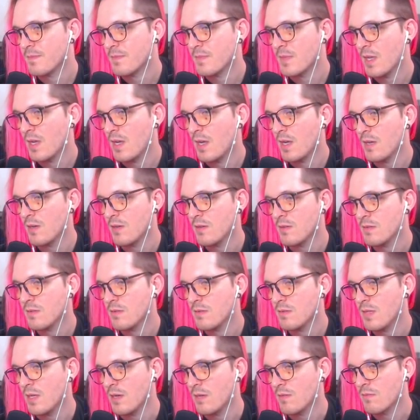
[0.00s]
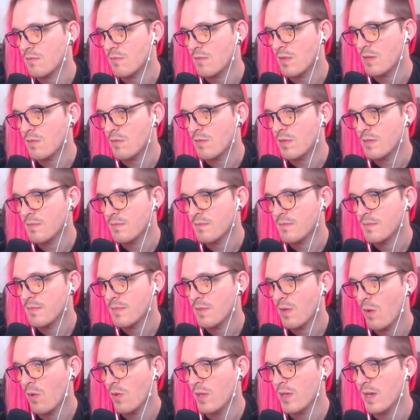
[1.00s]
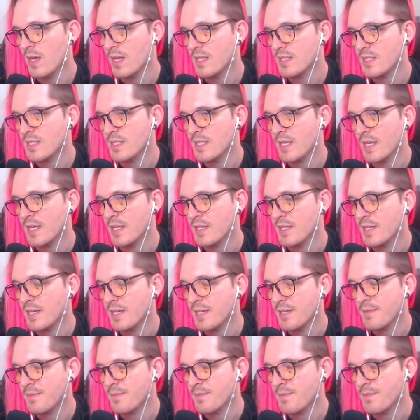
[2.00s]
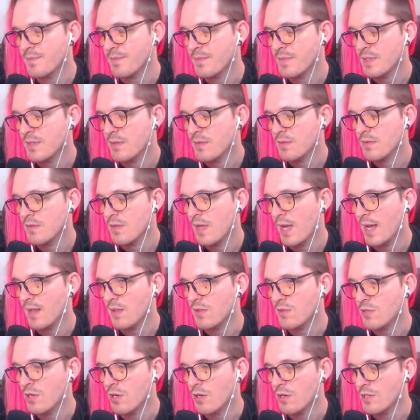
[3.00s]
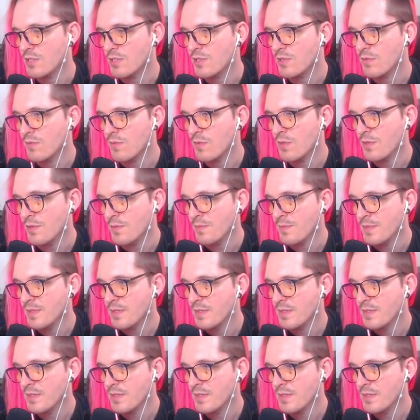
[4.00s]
wrong one. Holy Glasses and Alucard Room.